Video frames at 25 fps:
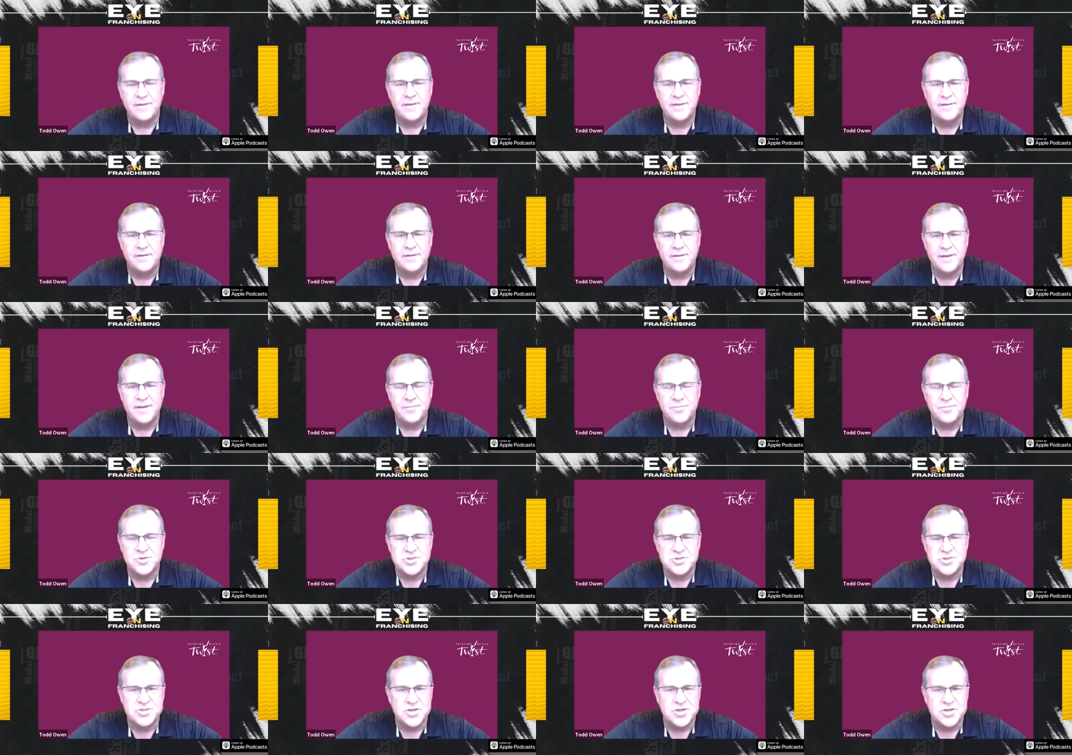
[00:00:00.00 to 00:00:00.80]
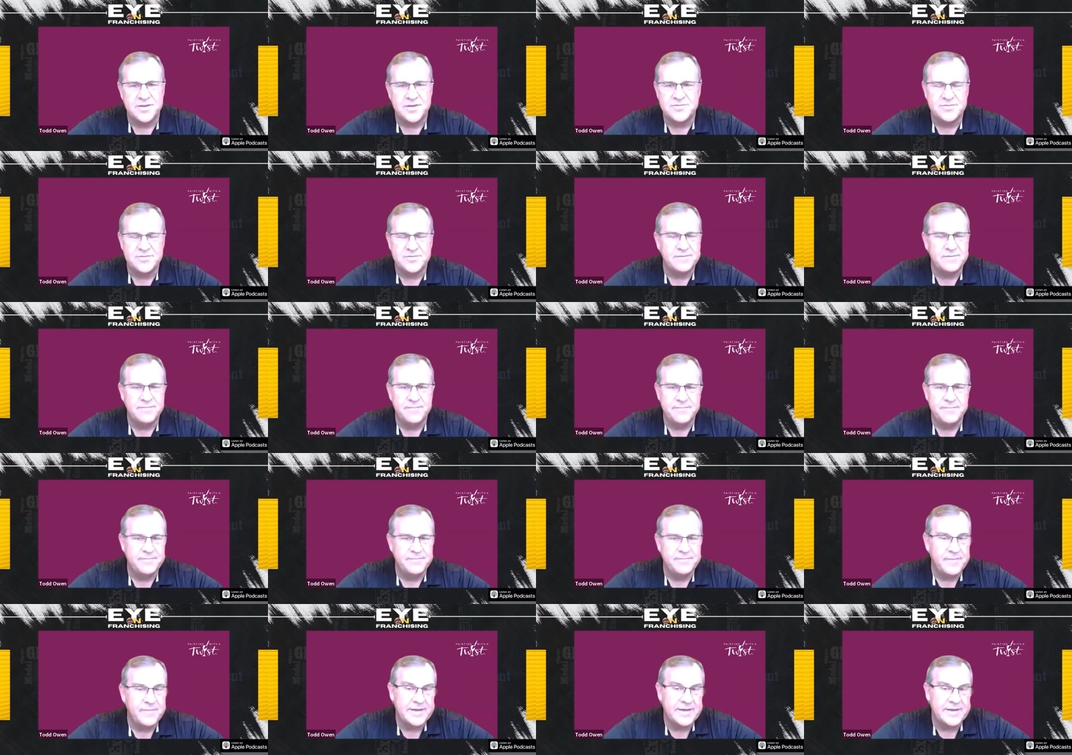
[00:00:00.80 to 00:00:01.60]
And it was just,
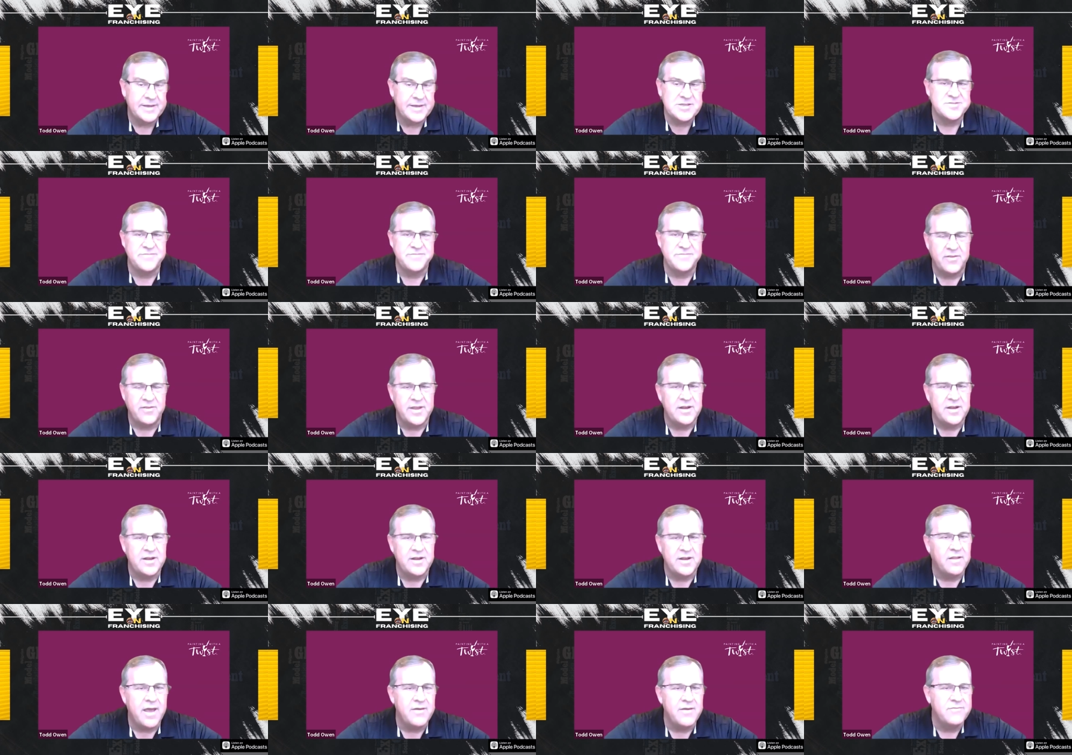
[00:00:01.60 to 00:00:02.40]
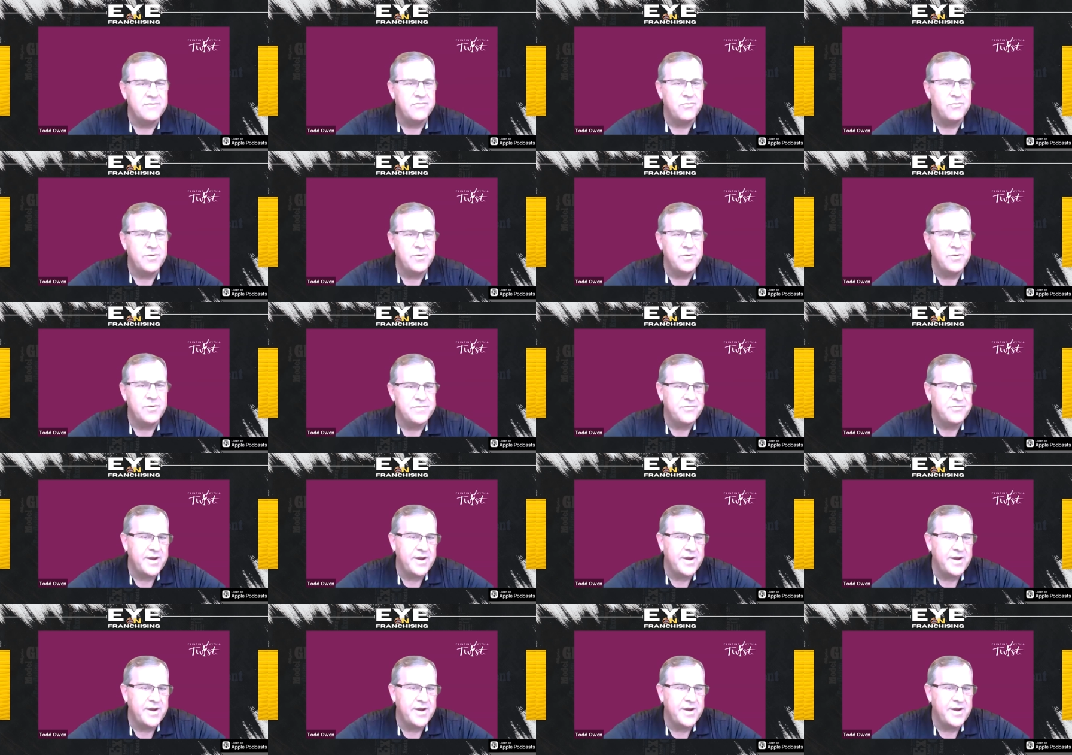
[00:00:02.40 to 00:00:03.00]
I just fell in love with the